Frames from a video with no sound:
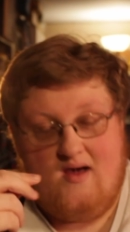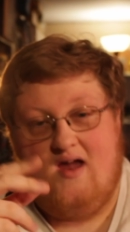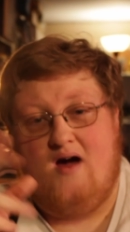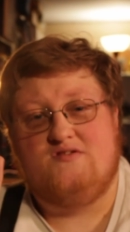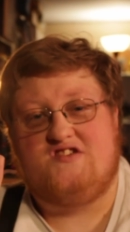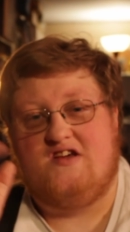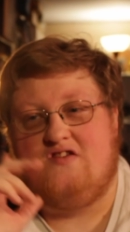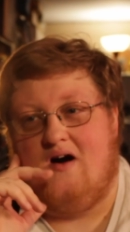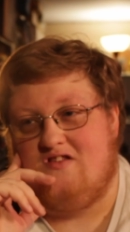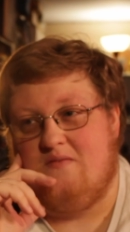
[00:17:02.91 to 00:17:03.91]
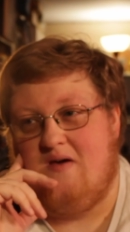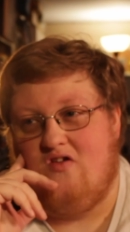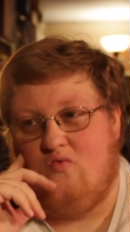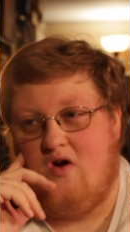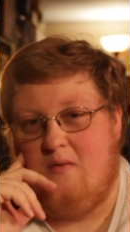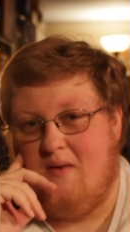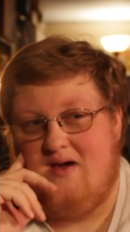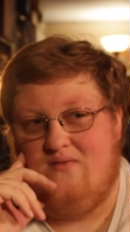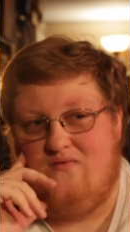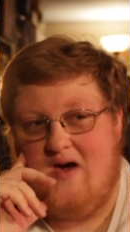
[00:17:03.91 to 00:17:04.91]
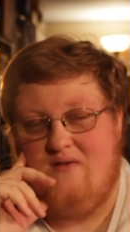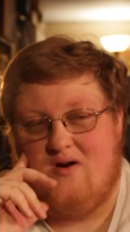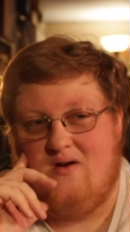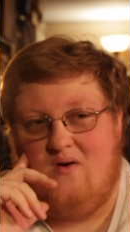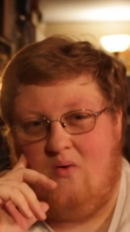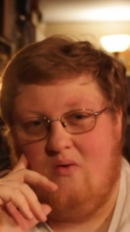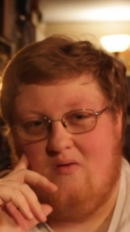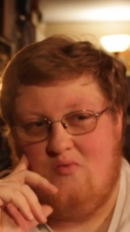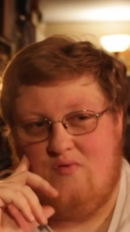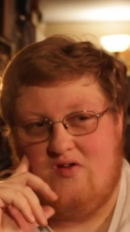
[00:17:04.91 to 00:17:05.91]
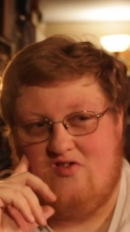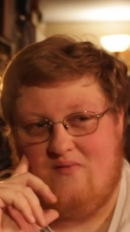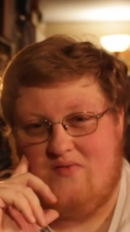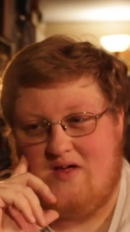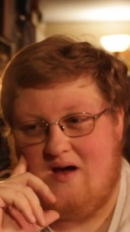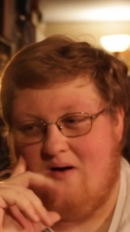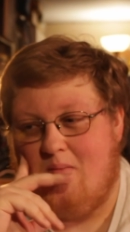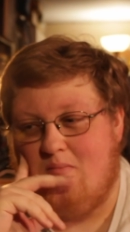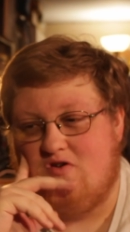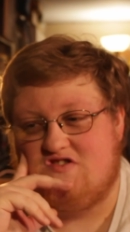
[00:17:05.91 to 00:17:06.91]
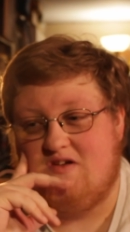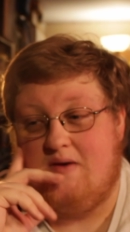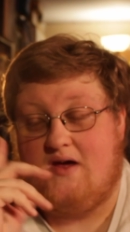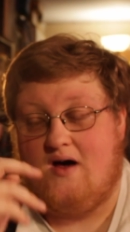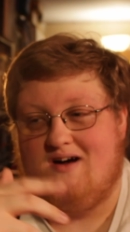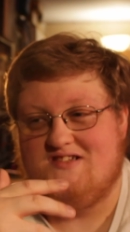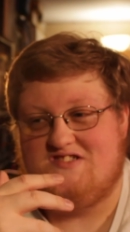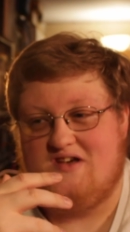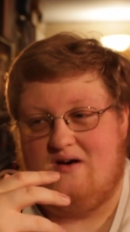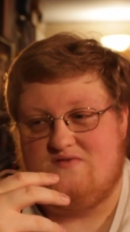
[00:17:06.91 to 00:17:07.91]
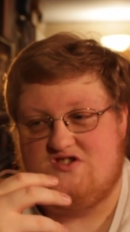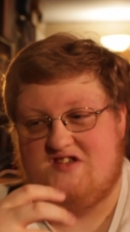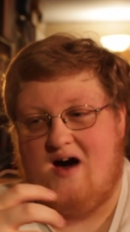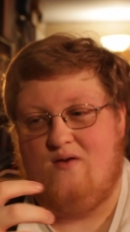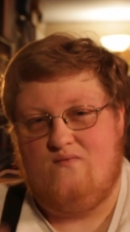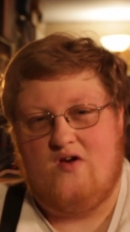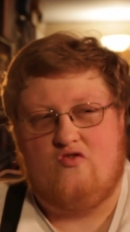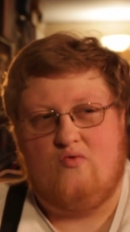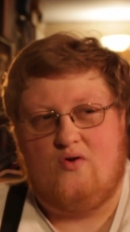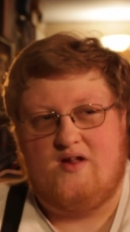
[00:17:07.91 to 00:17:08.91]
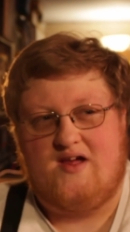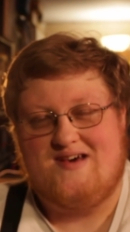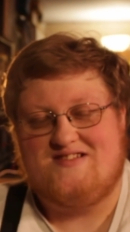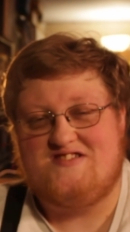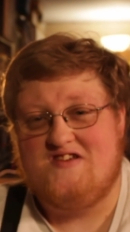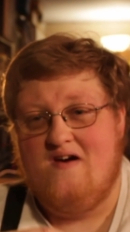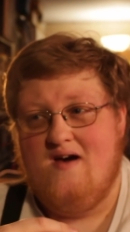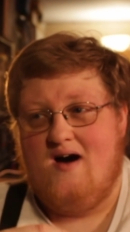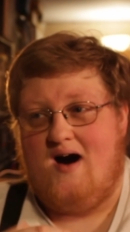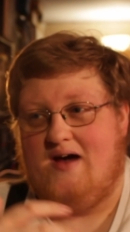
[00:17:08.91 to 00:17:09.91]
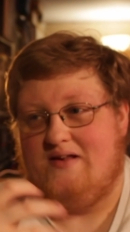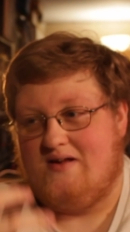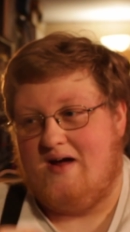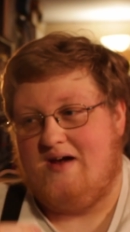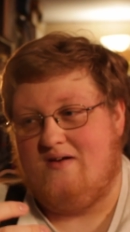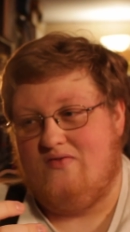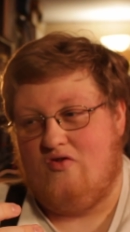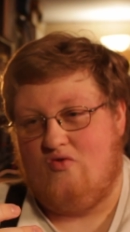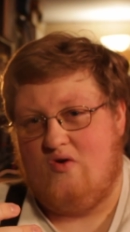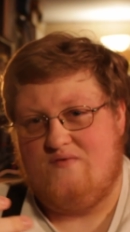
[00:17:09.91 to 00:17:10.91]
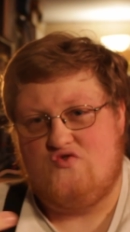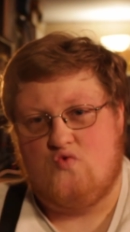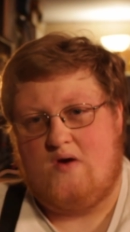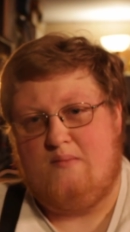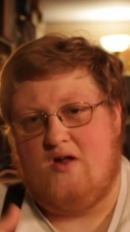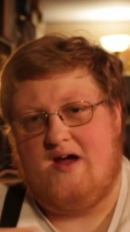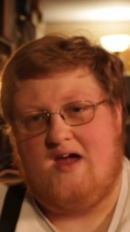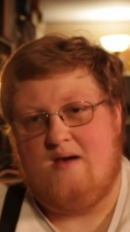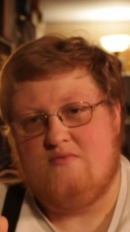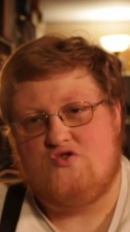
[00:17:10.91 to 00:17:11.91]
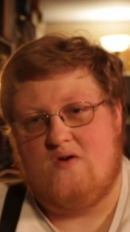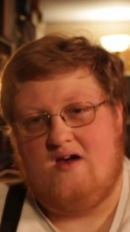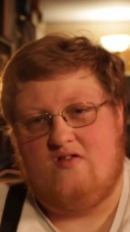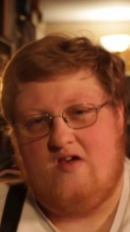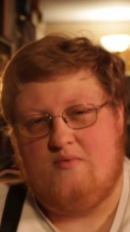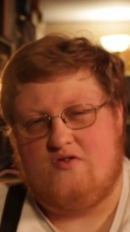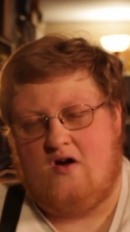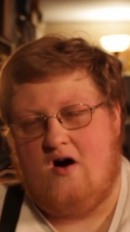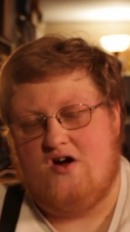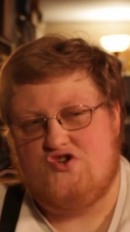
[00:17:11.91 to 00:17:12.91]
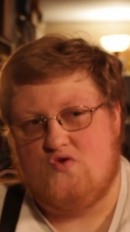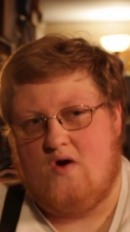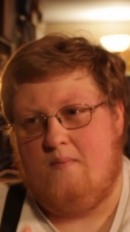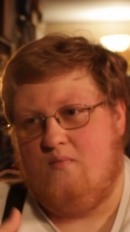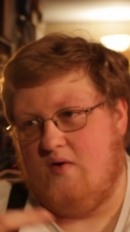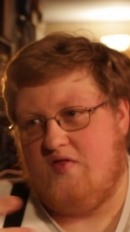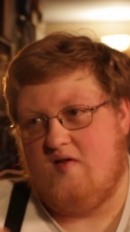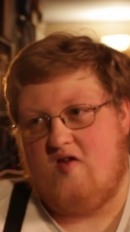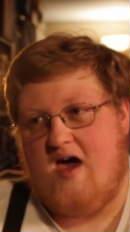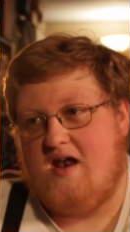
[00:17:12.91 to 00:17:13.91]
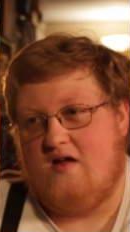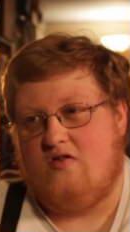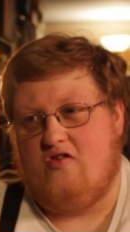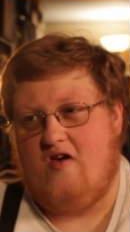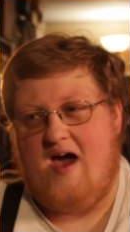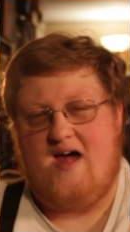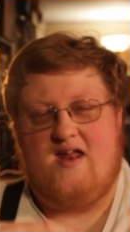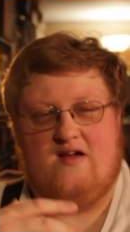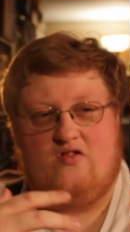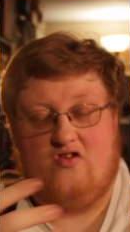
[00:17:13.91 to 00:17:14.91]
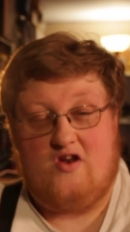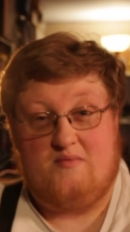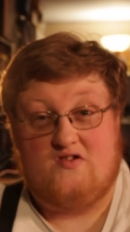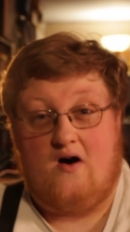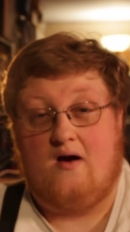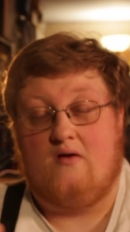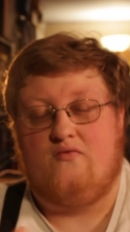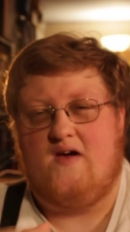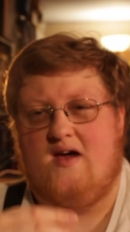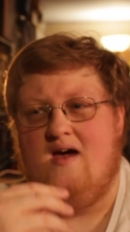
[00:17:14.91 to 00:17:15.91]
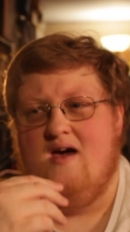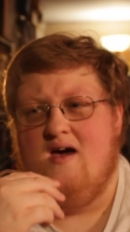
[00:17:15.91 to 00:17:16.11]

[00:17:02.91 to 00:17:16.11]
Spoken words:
And I would say Talk to Me is one of my favorite horror movies of the year, mostly because of just how visceral it gets. I like the sort of dreamlike imagery it's able to conjure up with its edits and its cinematography.